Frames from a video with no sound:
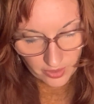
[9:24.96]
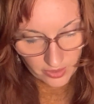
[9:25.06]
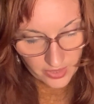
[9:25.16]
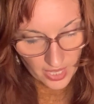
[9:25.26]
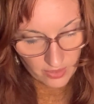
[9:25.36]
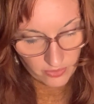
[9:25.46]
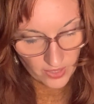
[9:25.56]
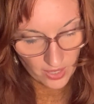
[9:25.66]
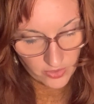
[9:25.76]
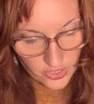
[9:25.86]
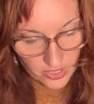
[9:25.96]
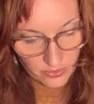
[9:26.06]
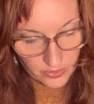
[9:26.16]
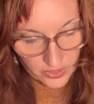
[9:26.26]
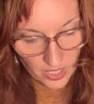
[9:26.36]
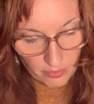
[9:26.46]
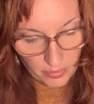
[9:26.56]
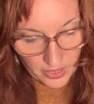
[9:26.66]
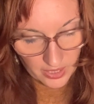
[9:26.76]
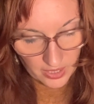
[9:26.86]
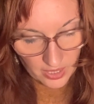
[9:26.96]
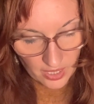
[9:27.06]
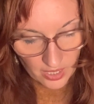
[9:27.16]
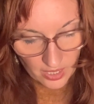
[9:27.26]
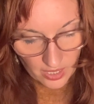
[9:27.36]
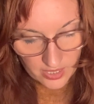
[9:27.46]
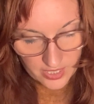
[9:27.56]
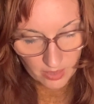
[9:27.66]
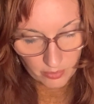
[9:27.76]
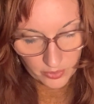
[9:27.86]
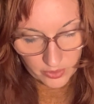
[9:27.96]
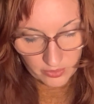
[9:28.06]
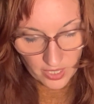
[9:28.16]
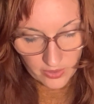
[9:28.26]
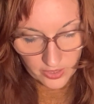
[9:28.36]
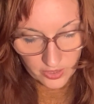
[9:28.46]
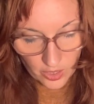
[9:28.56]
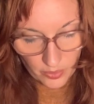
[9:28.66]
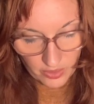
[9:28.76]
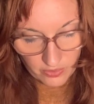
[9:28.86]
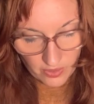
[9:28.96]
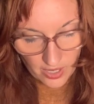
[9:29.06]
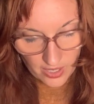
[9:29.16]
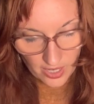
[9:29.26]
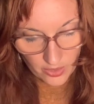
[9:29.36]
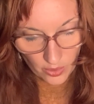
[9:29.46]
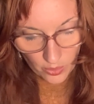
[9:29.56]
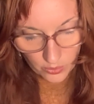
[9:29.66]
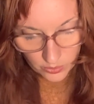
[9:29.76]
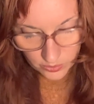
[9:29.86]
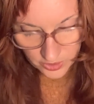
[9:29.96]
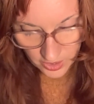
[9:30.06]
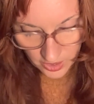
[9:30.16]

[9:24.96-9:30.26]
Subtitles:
They found cheerful company assembled around a glowing fire, an old